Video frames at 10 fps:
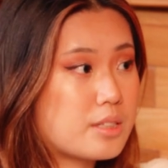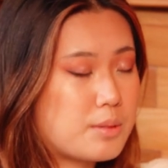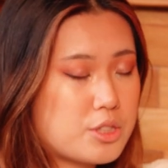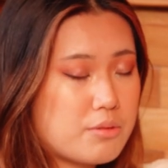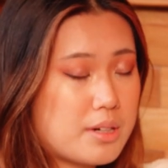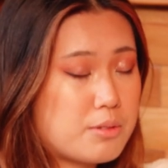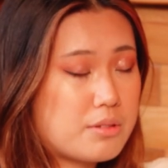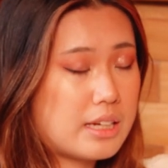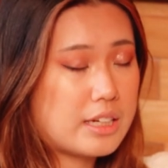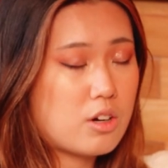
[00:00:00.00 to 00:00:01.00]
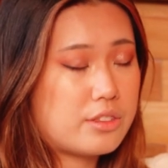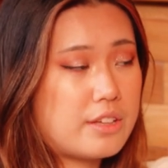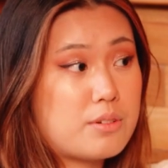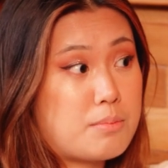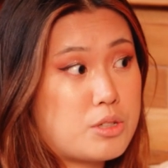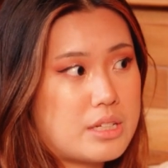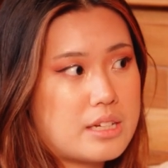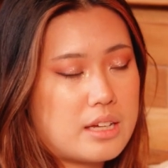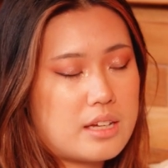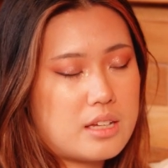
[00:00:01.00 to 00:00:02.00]
especially when I'm doing like content for
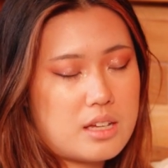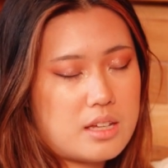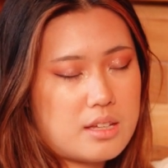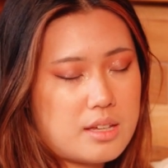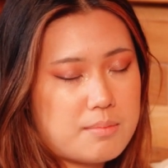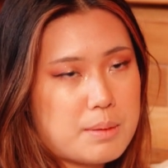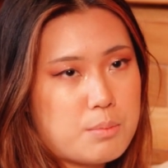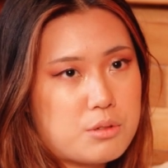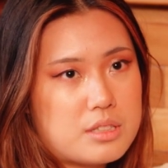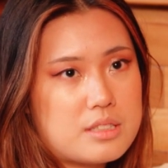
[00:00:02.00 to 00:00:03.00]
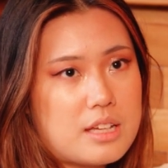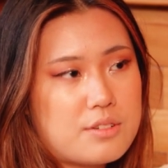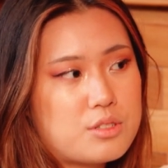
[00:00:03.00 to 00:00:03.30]
music and my books and stuff.